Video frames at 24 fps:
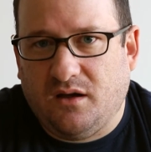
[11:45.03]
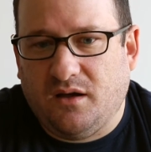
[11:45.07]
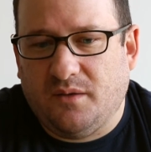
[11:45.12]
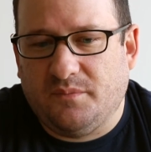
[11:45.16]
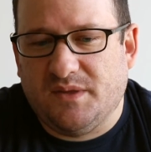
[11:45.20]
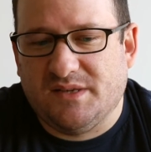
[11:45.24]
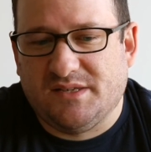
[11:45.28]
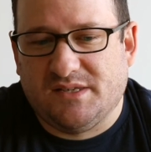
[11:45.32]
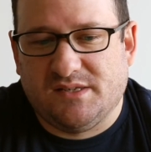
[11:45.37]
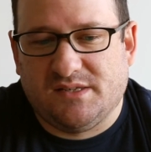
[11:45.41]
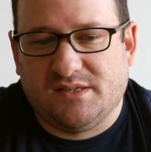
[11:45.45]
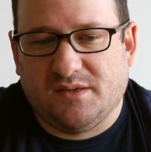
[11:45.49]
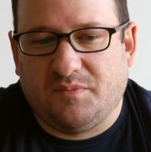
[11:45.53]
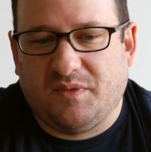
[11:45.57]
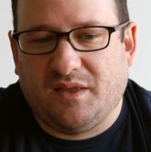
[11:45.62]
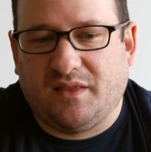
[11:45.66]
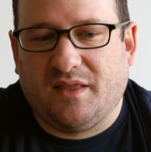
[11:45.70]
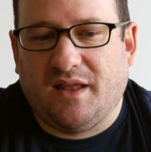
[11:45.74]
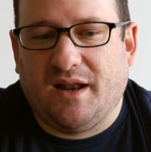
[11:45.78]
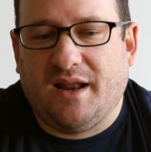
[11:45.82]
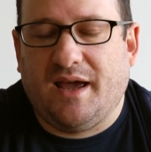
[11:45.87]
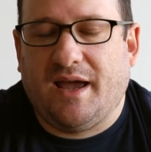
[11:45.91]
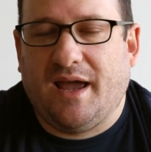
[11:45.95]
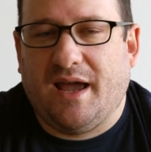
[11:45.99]
This is something
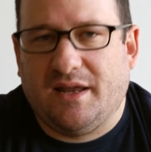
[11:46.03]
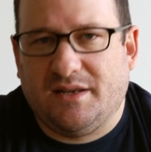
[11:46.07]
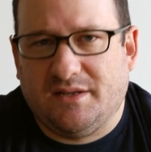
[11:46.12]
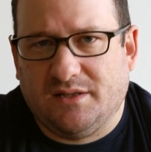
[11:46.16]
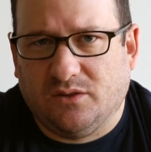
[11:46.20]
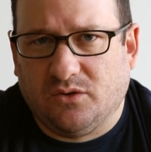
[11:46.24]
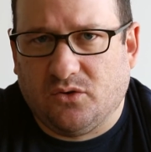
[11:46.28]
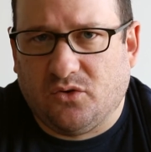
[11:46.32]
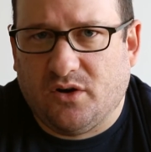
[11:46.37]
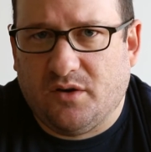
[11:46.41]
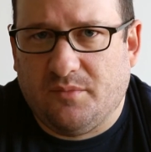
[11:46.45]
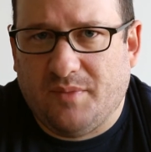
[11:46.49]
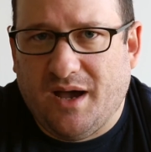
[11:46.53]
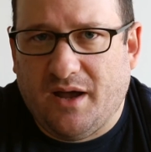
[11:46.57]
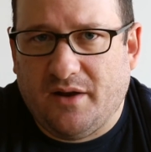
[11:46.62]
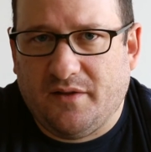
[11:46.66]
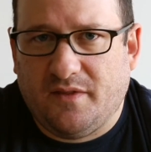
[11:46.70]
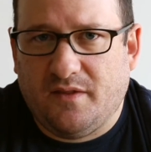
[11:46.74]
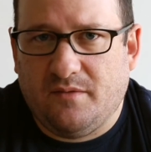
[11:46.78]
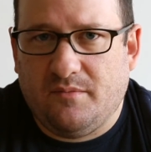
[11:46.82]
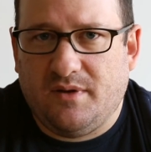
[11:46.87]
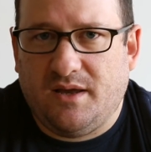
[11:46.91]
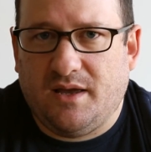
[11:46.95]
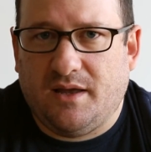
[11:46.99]
that I had to learn about
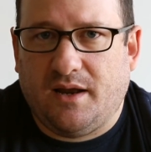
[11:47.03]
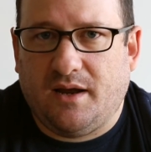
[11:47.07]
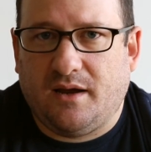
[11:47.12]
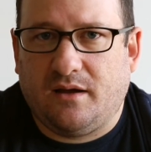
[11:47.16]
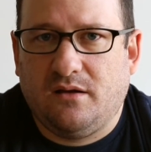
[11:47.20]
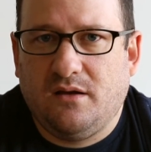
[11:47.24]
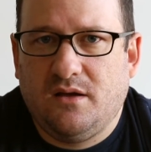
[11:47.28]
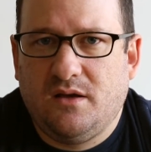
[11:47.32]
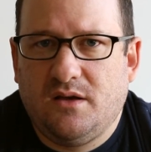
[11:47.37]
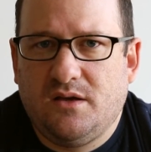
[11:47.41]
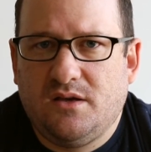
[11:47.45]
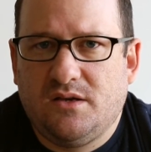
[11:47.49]
at the beginning.